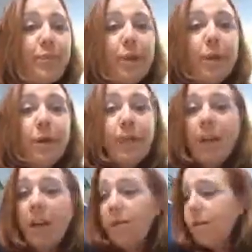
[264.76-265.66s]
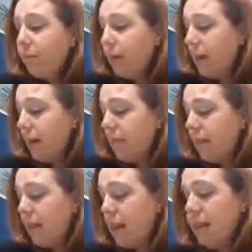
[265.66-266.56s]
working on
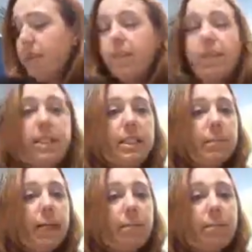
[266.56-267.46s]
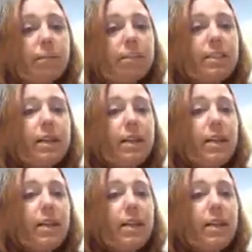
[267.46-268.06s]
the themes through these papers.